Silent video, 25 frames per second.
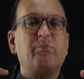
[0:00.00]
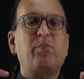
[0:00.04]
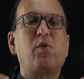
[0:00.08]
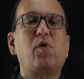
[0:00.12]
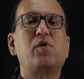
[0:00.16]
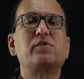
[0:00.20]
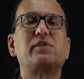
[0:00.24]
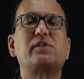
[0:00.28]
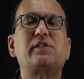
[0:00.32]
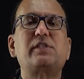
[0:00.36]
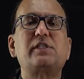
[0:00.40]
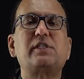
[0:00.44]

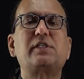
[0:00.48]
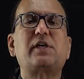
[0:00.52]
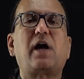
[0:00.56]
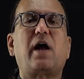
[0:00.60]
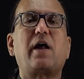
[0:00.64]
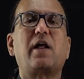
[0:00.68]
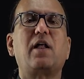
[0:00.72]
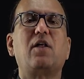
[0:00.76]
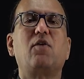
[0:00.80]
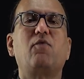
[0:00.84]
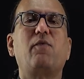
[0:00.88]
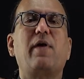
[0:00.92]
posterior
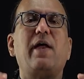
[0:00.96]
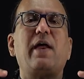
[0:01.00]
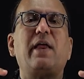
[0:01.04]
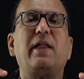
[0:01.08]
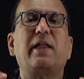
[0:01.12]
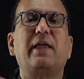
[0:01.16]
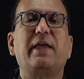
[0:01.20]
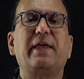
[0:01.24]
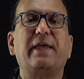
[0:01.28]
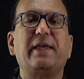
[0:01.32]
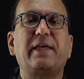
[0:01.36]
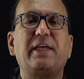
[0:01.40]
cardinal vein
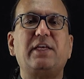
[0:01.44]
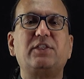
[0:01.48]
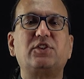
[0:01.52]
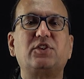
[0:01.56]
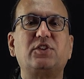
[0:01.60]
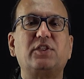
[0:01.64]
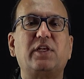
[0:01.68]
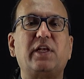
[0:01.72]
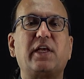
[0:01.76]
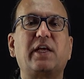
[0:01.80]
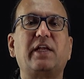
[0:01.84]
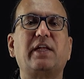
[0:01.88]
is
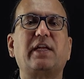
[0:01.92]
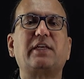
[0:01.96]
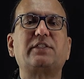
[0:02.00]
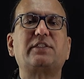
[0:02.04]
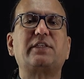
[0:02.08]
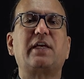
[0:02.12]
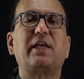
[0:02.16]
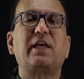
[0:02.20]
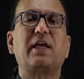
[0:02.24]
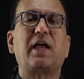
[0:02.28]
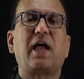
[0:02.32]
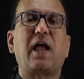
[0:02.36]

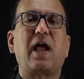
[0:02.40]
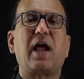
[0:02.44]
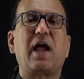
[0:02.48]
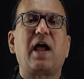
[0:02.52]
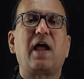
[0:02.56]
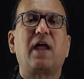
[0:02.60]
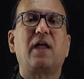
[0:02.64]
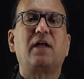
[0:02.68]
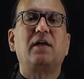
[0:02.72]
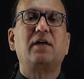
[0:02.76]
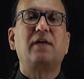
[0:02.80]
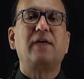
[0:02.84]
regressing
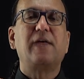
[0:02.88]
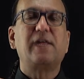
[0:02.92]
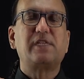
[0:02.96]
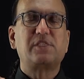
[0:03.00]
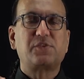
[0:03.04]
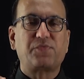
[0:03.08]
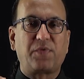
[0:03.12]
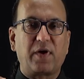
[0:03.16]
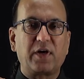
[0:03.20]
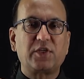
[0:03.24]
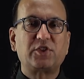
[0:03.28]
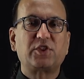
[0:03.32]
and its
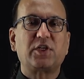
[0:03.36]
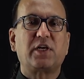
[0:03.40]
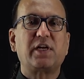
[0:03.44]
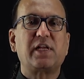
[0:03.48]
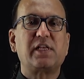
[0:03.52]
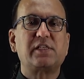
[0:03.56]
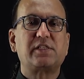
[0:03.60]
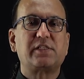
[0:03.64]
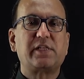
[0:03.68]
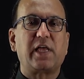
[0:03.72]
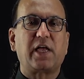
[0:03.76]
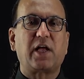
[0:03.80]
function
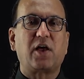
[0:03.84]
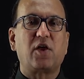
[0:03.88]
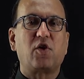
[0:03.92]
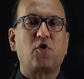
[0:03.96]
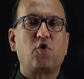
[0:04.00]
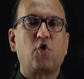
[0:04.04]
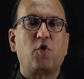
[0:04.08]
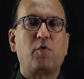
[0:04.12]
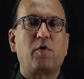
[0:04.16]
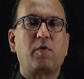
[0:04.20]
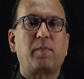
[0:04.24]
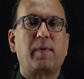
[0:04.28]
is taken
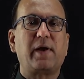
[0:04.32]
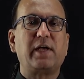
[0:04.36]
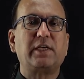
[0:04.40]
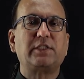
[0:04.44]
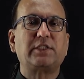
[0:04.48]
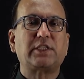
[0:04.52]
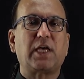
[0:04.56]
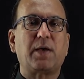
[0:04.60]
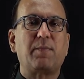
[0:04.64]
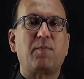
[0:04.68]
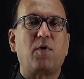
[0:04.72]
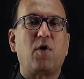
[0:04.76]
over by
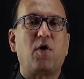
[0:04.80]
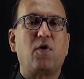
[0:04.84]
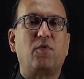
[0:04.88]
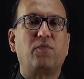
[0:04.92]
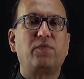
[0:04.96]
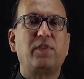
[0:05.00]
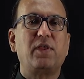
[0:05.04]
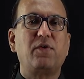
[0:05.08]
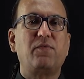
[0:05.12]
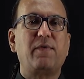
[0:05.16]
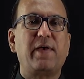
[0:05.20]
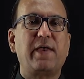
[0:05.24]
some of
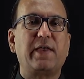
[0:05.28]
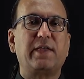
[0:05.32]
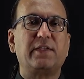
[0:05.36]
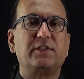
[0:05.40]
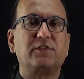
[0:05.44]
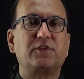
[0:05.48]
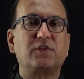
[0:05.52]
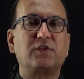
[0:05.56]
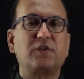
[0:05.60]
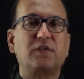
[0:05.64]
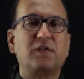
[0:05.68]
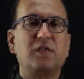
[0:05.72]
the
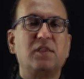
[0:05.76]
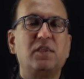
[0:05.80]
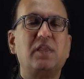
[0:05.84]
veins.